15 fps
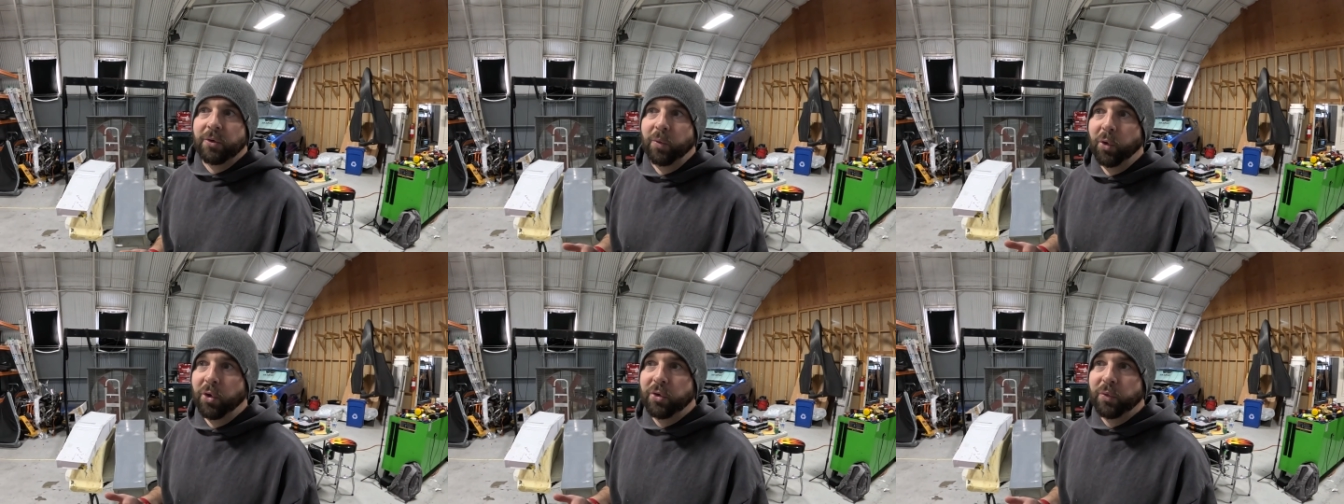
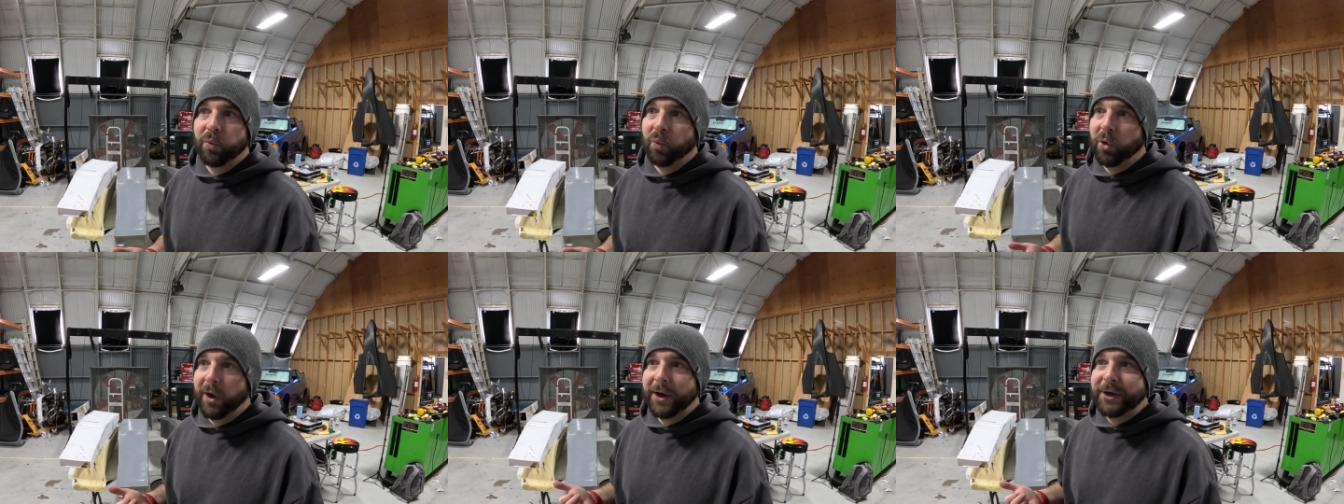well,
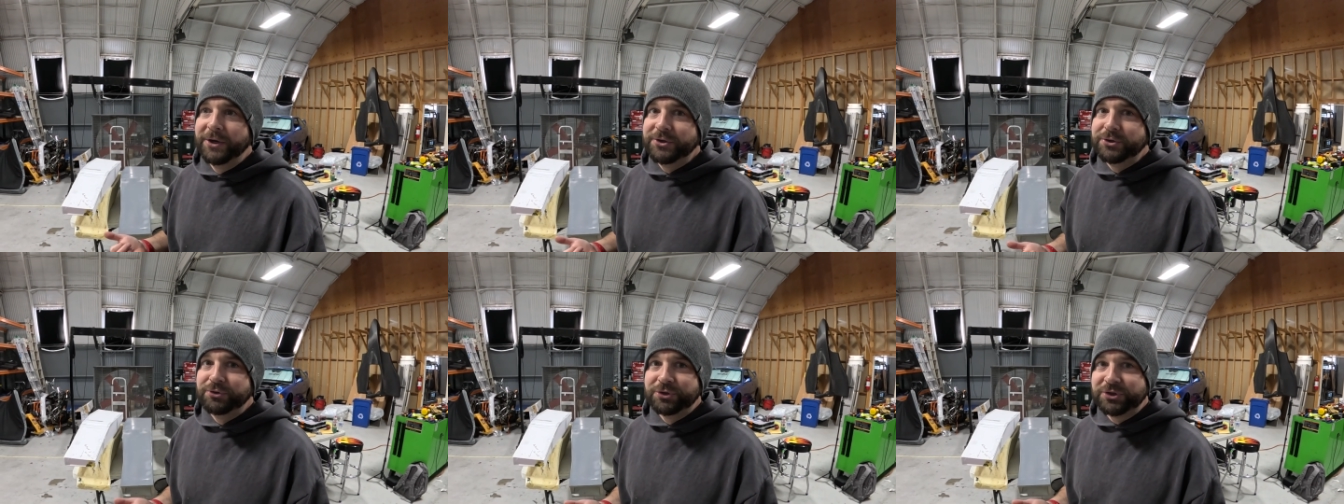why
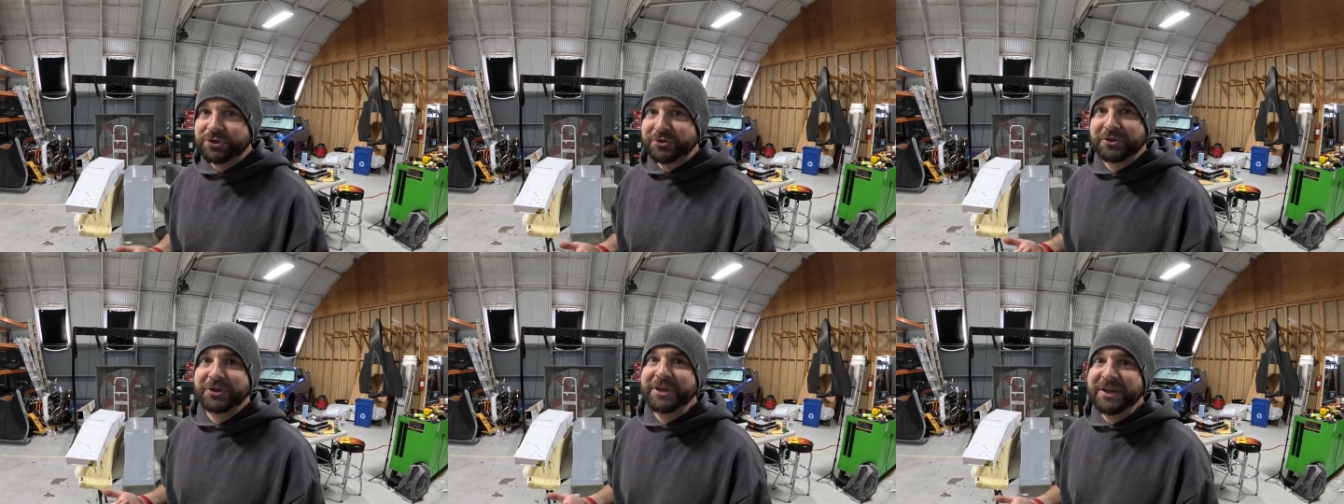didn't you just
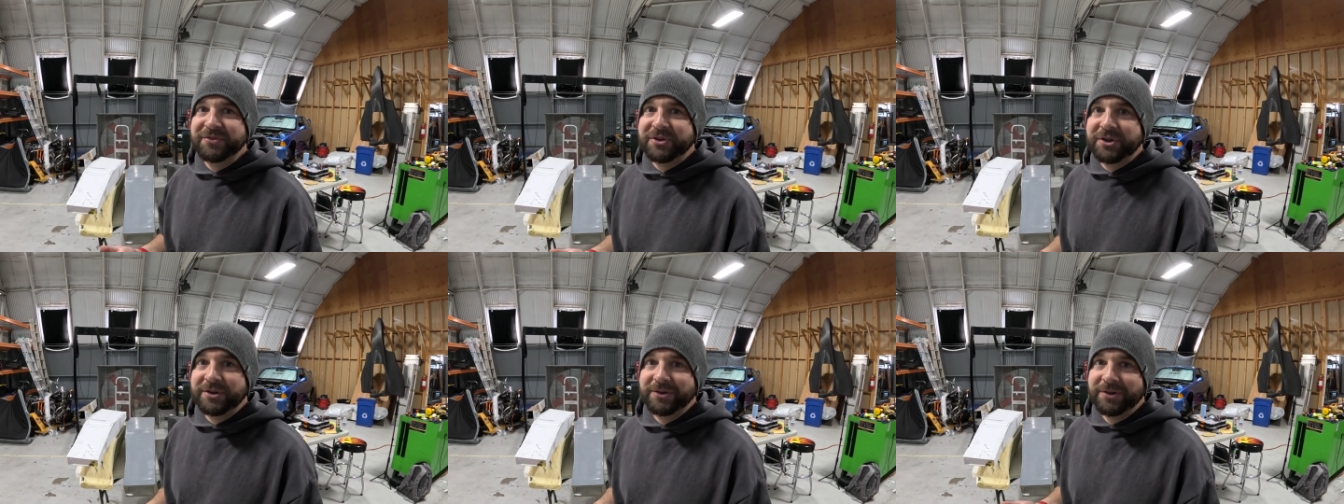leave
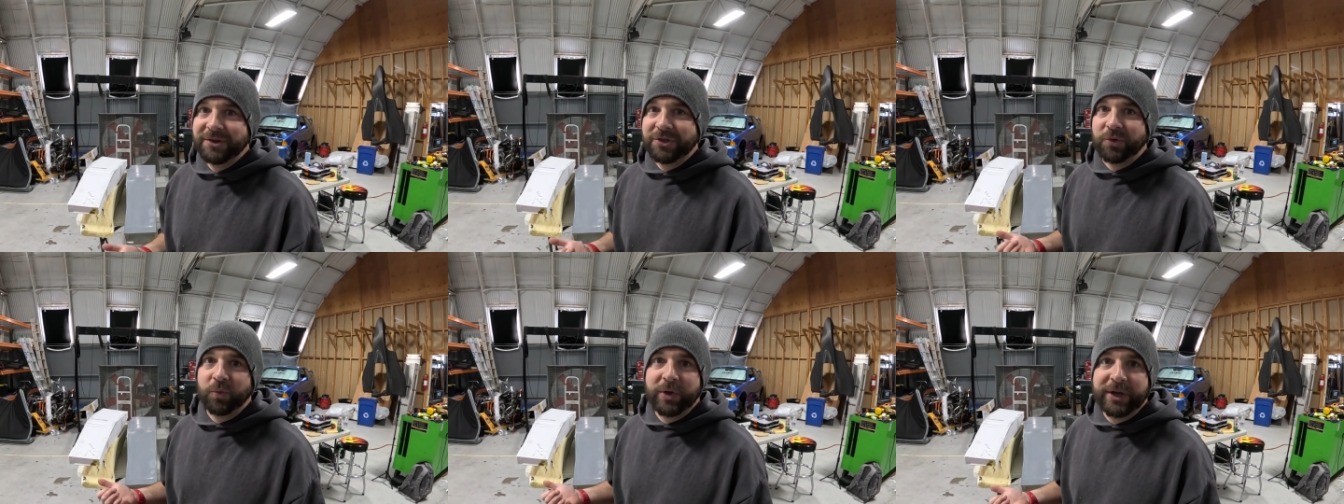it
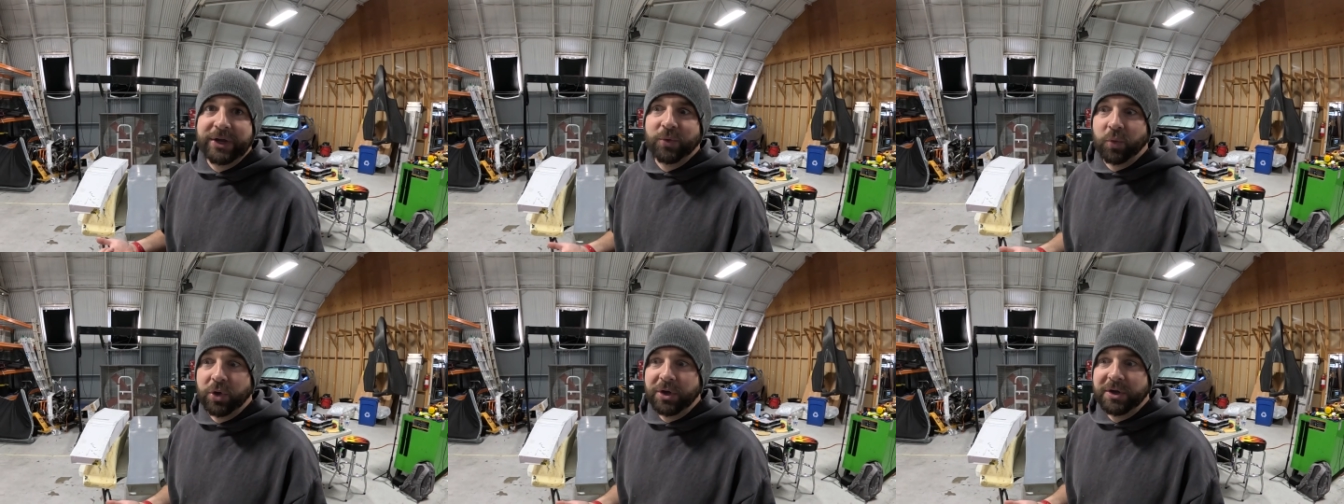the way it
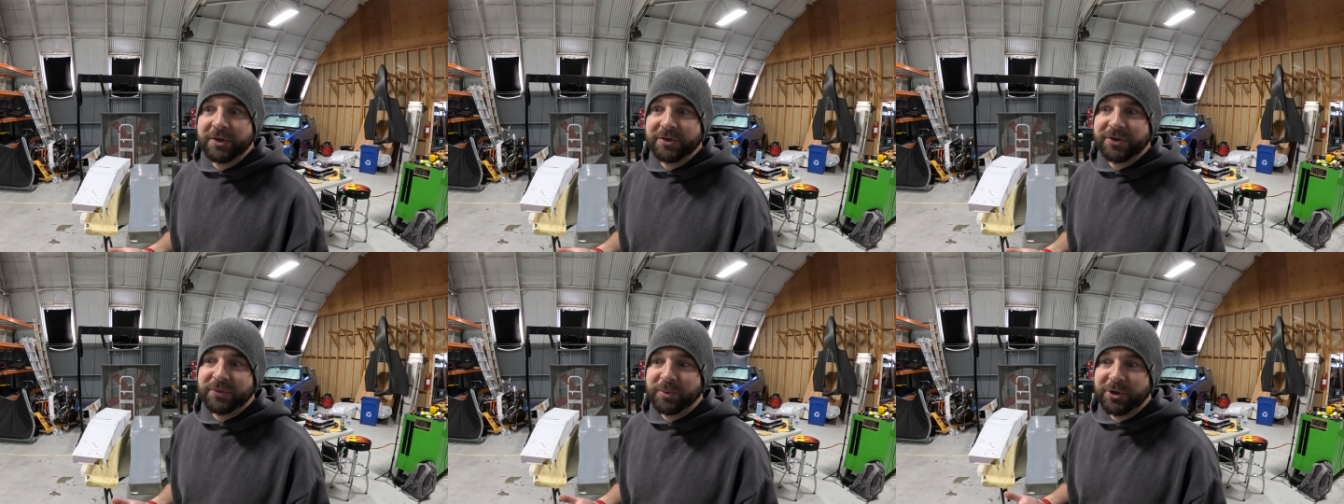
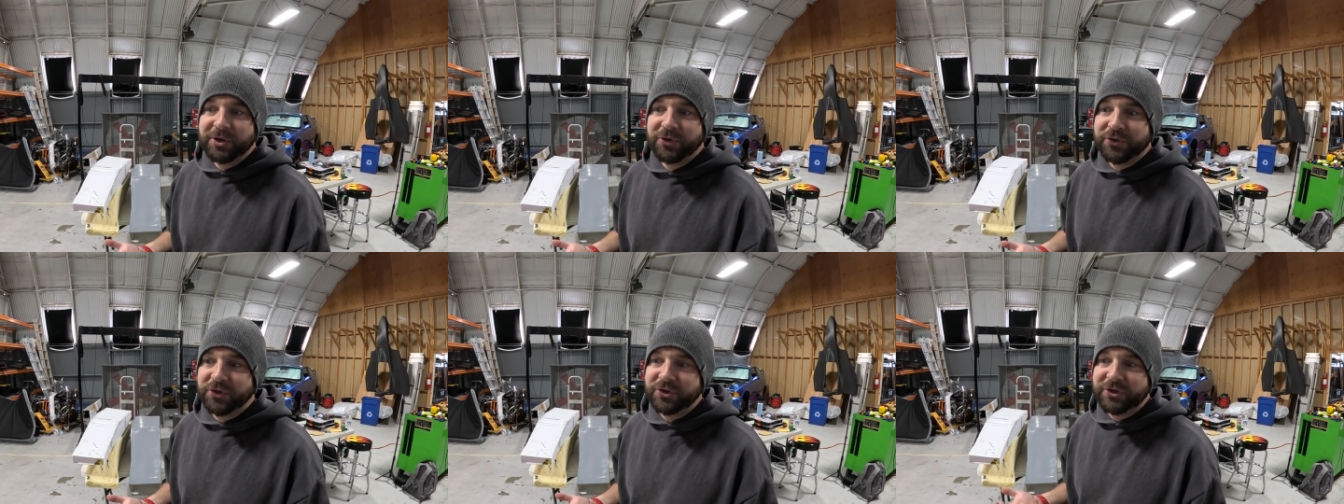was?
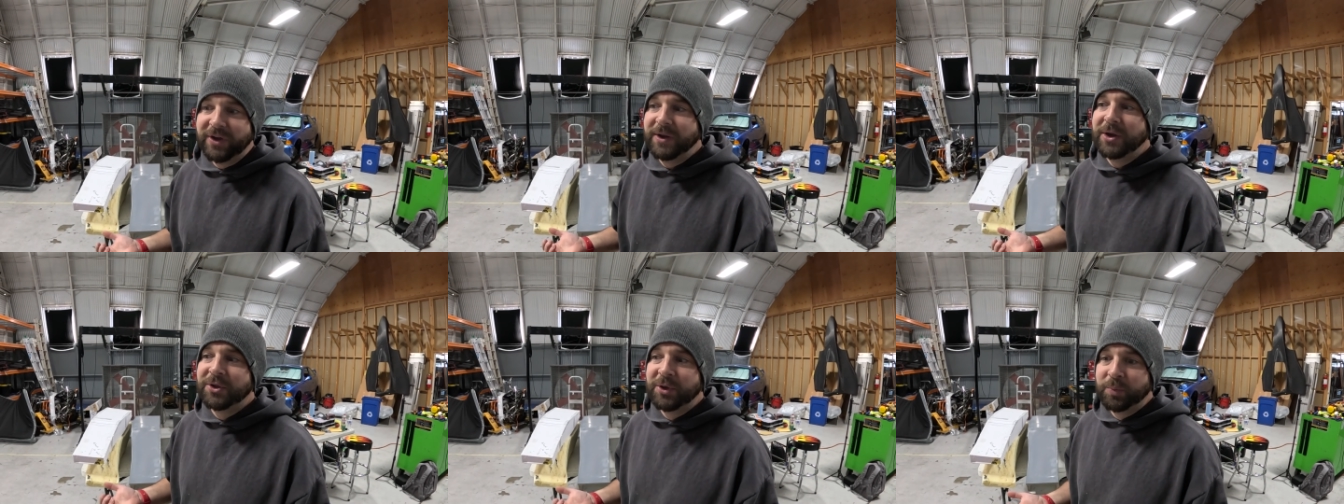Because you're
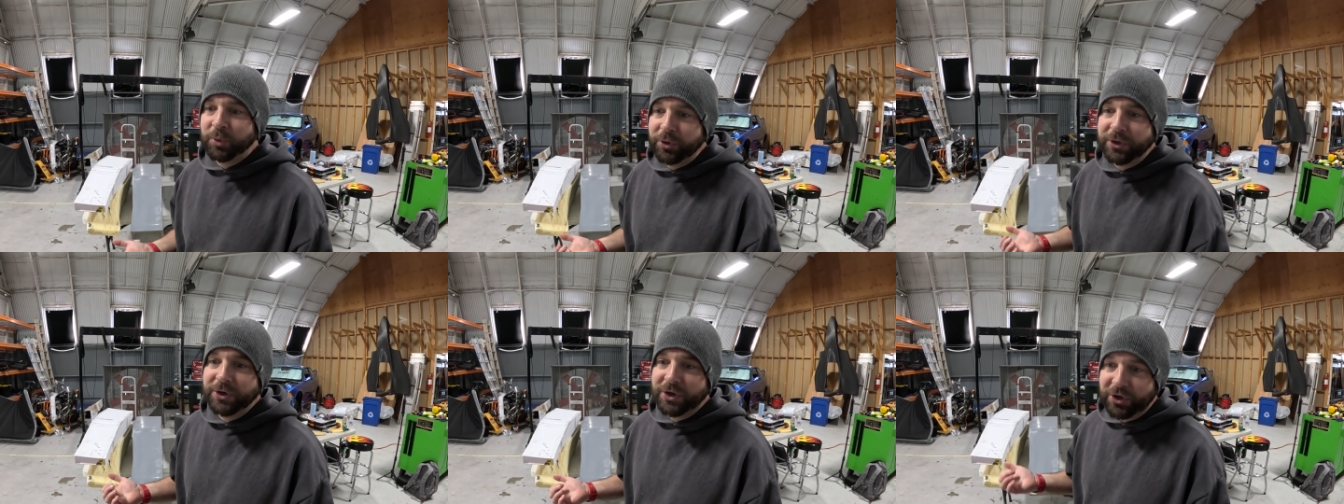technically
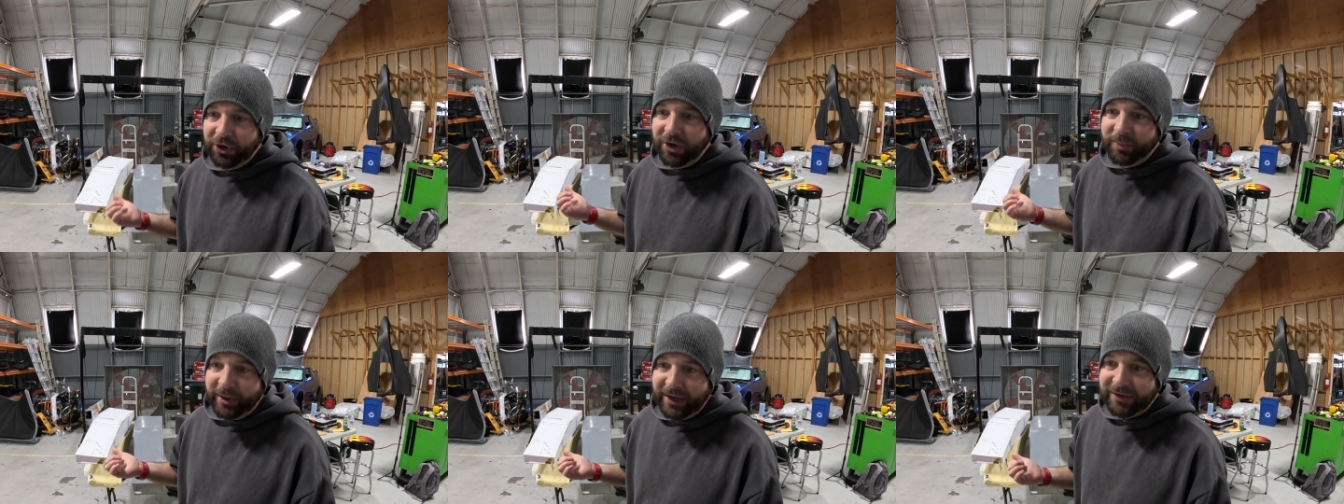putting your
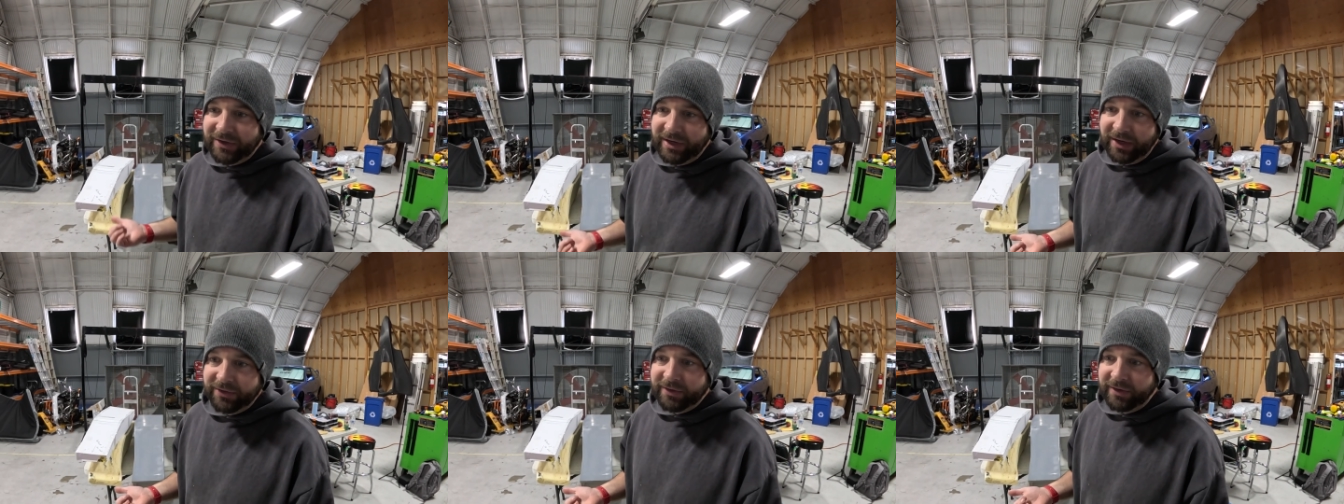car back
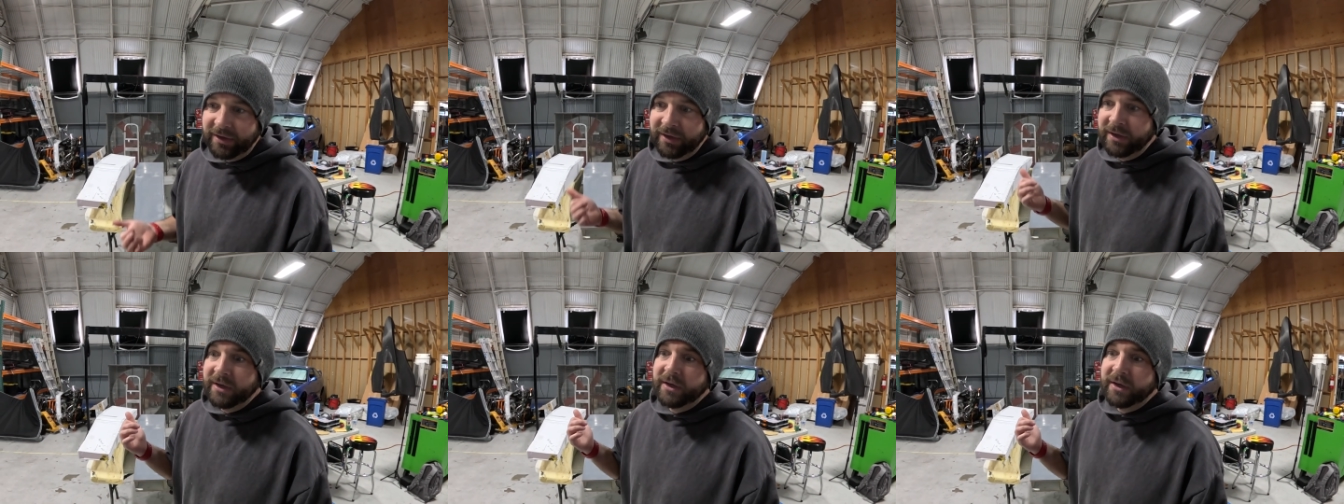together.